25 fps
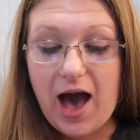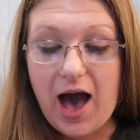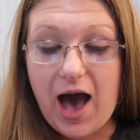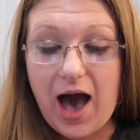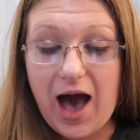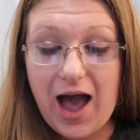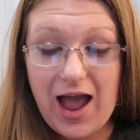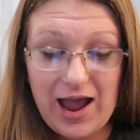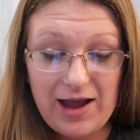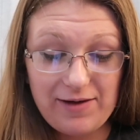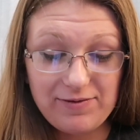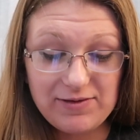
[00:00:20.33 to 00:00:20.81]

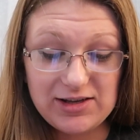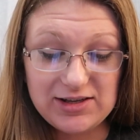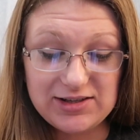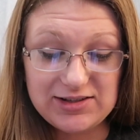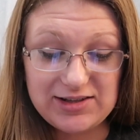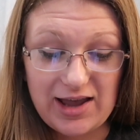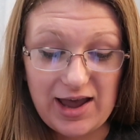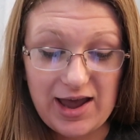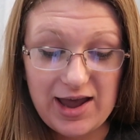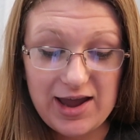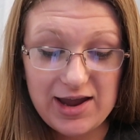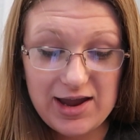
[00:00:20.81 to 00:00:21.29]
I have to
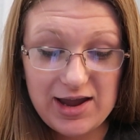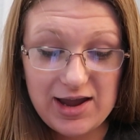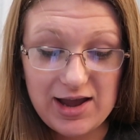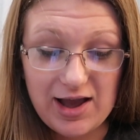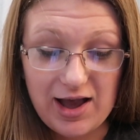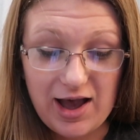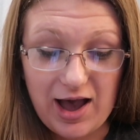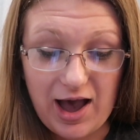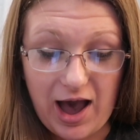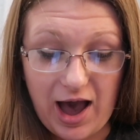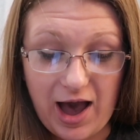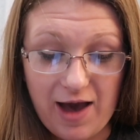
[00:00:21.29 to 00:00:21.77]
say,
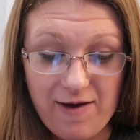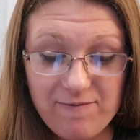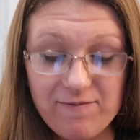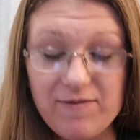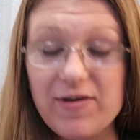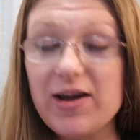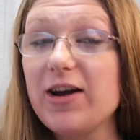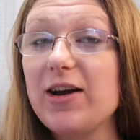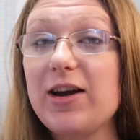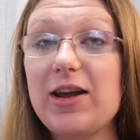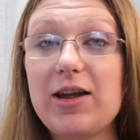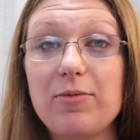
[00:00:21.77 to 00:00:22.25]
I'm
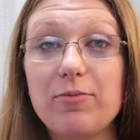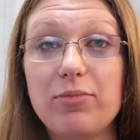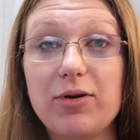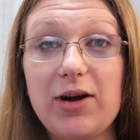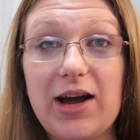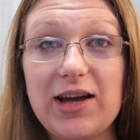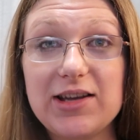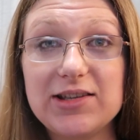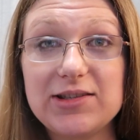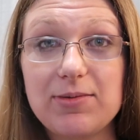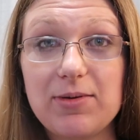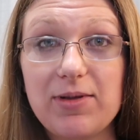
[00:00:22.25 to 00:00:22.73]
very
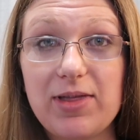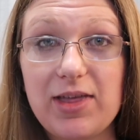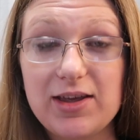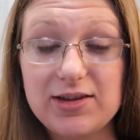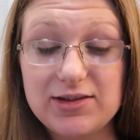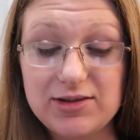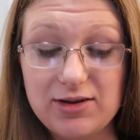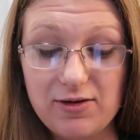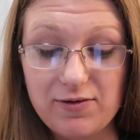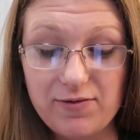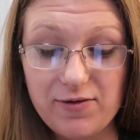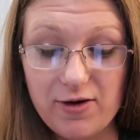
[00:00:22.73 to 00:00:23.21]
impressed with it
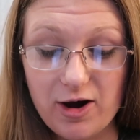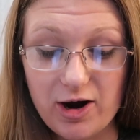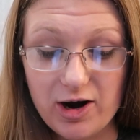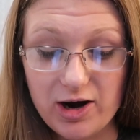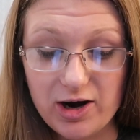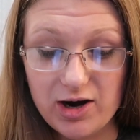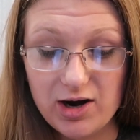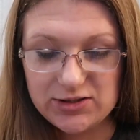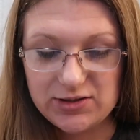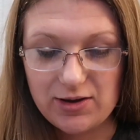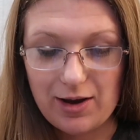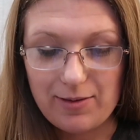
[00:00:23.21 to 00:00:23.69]
so
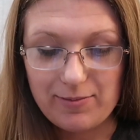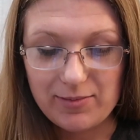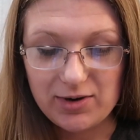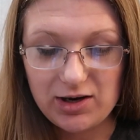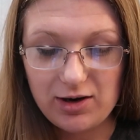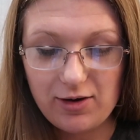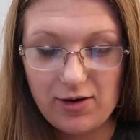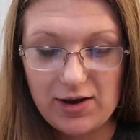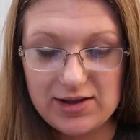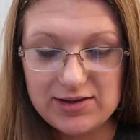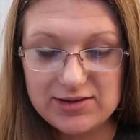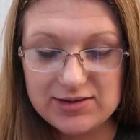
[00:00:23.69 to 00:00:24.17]
far. So I'm gonna
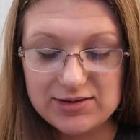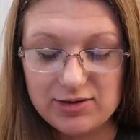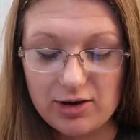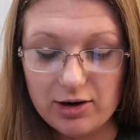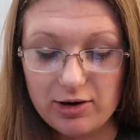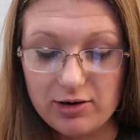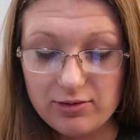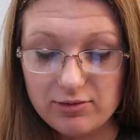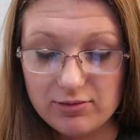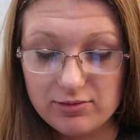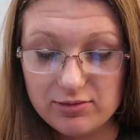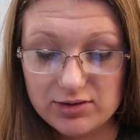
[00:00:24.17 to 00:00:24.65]
go ahead and
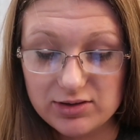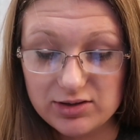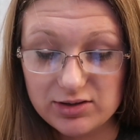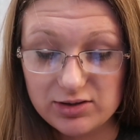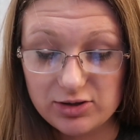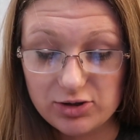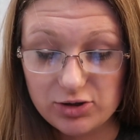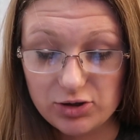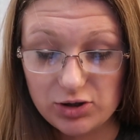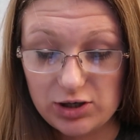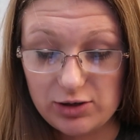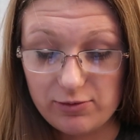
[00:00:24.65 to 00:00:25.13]
start
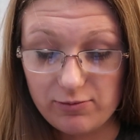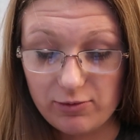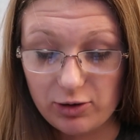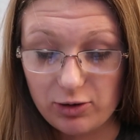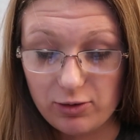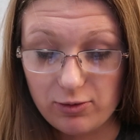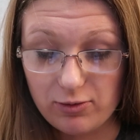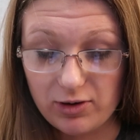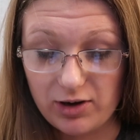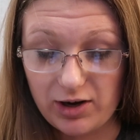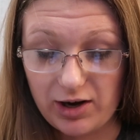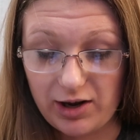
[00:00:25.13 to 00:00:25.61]
screen
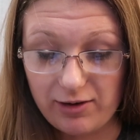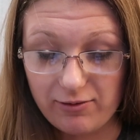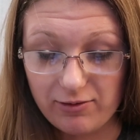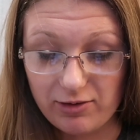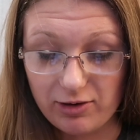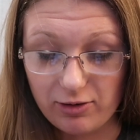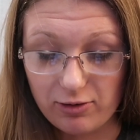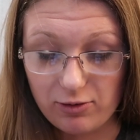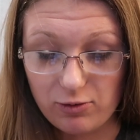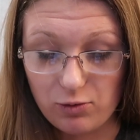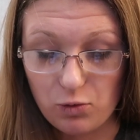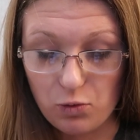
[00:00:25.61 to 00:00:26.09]
recording
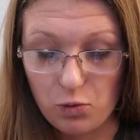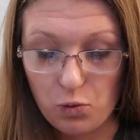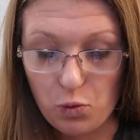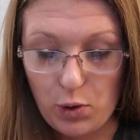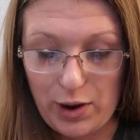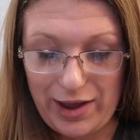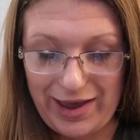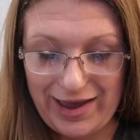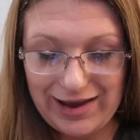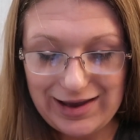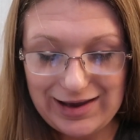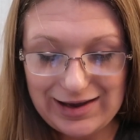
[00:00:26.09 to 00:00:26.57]
real
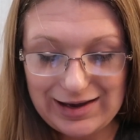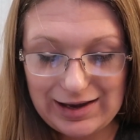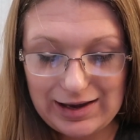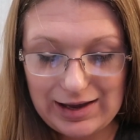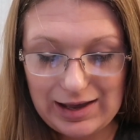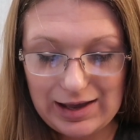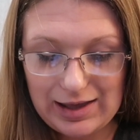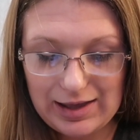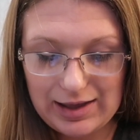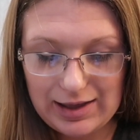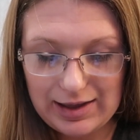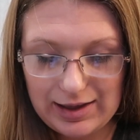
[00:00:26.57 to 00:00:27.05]
quick,
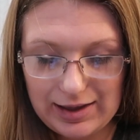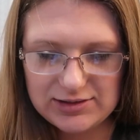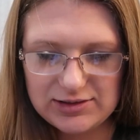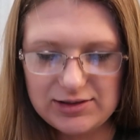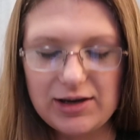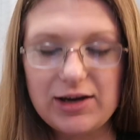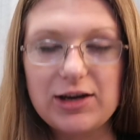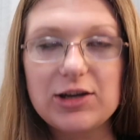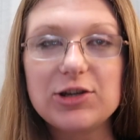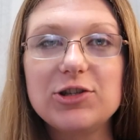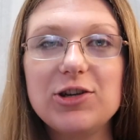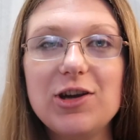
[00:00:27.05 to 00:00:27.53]
so
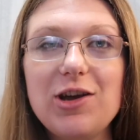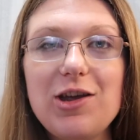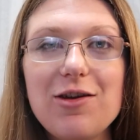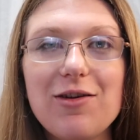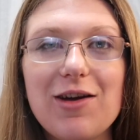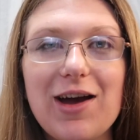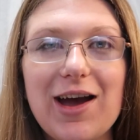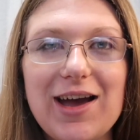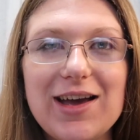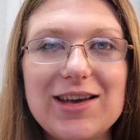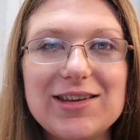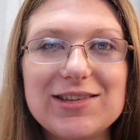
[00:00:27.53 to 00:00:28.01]
I can show you
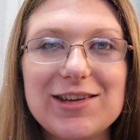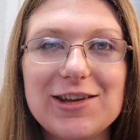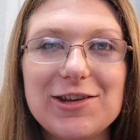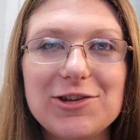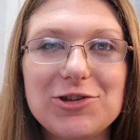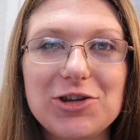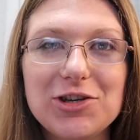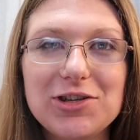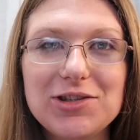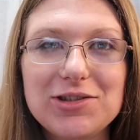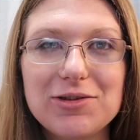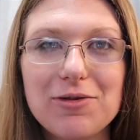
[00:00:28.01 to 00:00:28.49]
guys
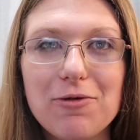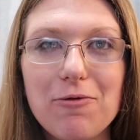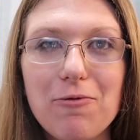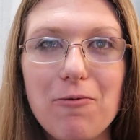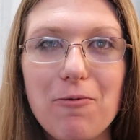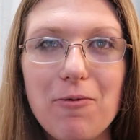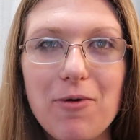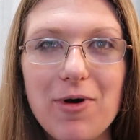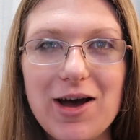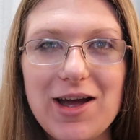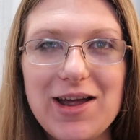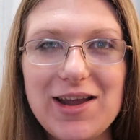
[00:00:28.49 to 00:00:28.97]
just
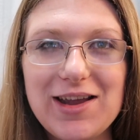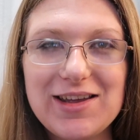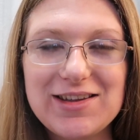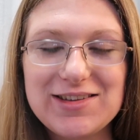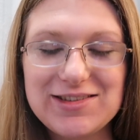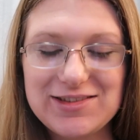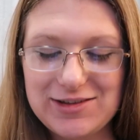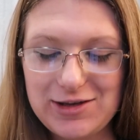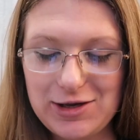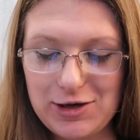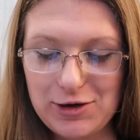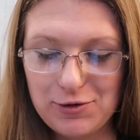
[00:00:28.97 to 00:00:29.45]
what
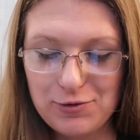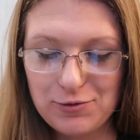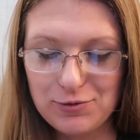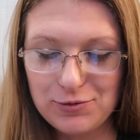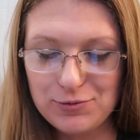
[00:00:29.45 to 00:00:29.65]
is new.